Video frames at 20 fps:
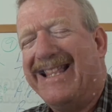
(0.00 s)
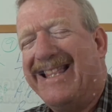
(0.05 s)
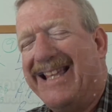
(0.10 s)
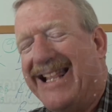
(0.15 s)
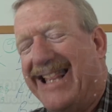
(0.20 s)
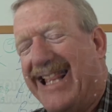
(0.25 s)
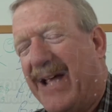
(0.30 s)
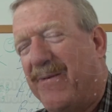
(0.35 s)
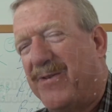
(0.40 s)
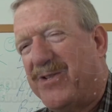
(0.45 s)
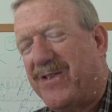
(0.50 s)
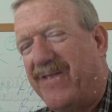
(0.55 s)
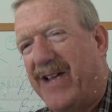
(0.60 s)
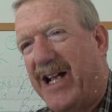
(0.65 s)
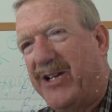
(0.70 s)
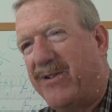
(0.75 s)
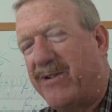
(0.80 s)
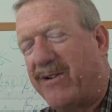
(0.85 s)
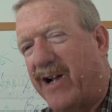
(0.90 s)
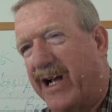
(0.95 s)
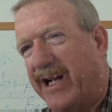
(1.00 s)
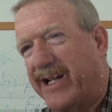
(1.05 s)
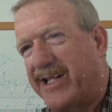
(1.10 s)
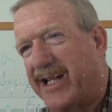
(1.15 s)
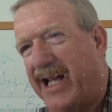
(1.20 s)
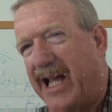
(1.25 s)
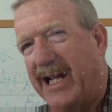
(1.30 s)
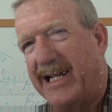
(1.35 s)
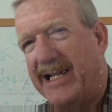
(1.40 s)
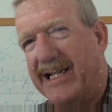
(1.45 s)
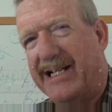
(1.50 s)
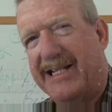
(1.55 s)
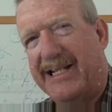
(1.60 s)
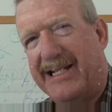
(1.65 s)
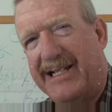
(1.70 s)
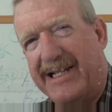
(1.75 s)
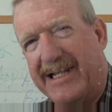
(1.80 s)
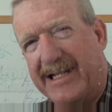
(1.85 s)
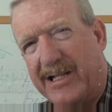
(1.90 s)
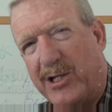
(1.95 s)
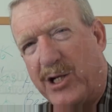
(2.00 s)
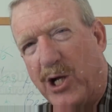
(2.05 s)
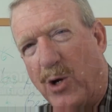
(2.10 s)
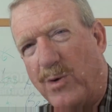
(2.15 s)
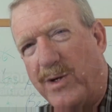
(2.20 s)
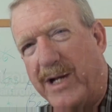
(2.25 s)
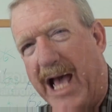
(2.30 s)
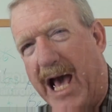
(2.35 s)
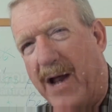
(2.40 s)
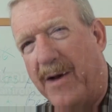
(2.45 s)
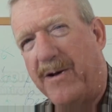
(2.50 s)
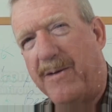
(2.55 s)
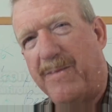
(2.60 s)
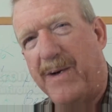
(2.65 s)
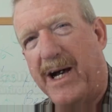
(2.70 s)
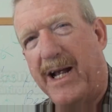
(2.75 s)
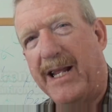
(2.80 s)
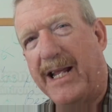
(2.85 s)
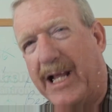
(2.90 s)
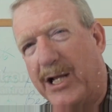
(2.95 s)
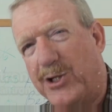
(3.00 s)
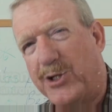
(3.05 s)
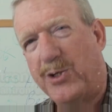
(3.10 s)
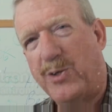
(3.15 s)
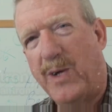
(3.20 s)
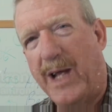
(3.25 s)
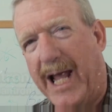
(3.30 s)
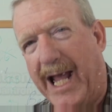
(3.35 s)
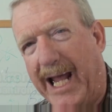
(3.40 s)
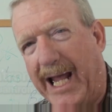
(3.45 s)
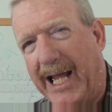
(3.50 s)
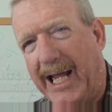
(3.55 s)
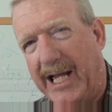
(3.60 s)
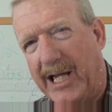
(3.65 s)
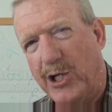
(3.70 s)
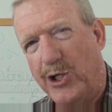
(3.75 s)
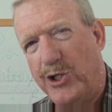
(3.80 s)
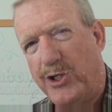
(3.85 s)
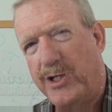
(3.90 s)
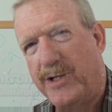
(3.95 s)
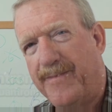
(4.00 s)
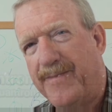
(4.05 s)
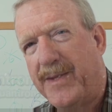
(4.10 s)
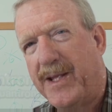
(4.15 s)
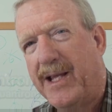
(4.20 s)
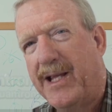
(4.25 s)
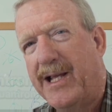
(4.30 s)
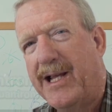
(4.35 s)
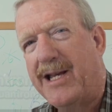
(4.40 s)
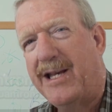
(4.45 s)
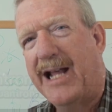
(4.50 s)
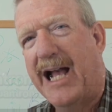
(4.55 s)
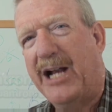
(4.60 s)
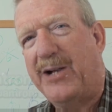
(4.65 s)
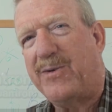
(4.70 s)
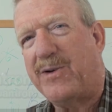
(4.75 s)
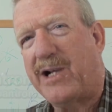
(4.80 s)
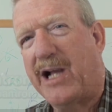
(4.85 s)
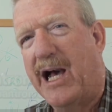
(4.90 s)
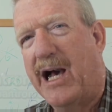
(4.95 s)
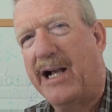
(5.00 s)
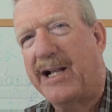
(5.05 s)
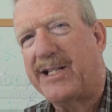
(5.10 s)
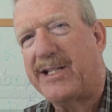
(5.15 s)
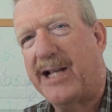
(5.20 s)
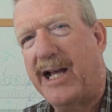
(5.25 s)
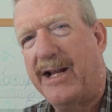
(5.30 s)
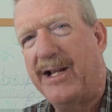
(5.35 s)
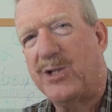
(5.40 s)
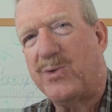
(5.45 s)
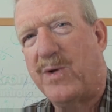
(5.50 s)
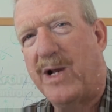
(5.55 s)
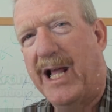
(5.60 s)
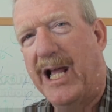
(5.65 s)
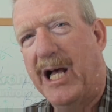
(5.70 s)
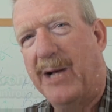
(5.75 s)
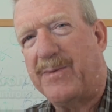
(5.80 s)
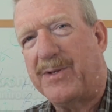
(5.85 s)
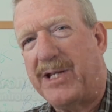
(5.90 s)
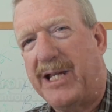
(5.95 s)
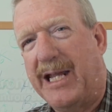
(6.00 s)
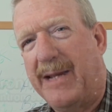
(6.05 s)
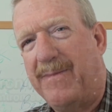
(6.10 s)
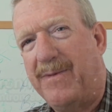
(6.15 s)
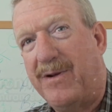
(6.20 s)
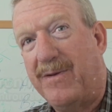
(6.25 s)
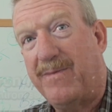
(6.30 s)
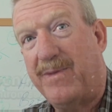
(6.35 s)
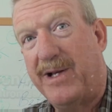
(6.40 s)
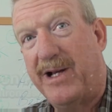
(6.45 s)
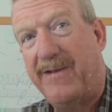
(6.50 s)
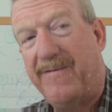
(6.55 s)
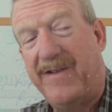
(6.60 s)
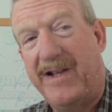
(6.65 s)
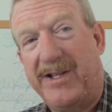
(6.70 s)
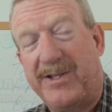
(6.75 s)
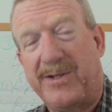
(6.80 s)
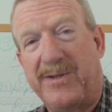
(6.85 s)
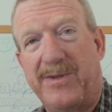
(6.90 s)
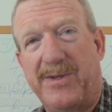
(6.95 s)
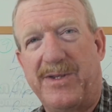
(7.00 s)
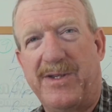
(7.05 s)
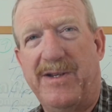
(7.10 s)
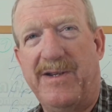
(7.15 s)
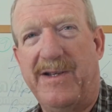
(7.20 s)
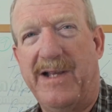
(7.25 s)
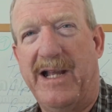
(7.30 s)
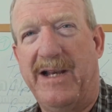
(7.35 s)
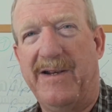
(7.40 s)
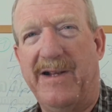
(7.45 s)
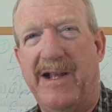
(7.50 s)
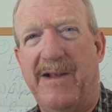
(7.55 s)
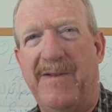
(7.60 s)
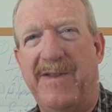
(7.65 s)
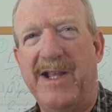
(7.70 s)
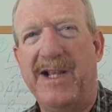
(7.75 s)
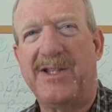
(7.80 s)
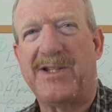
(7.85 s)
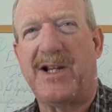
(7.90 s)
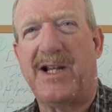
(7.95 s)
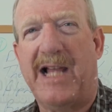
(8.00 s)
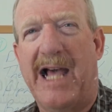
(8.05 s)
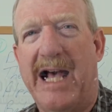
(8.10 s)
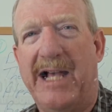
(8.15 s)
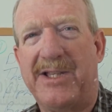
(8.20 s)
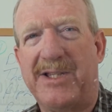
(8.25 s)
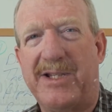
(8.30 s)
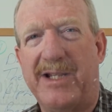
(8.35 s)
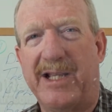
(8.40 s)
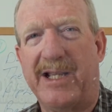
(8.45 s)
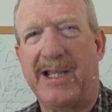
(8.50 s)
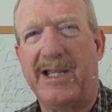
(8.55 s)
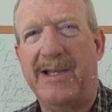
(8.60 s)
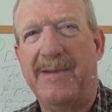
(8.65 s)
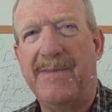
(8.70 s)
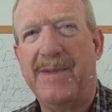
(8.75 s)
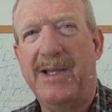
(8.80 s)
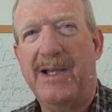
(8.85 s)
The levels of nitric oxide go down in your body as you age. Nitric oxide is what helps keep your blood vessels and things elastic.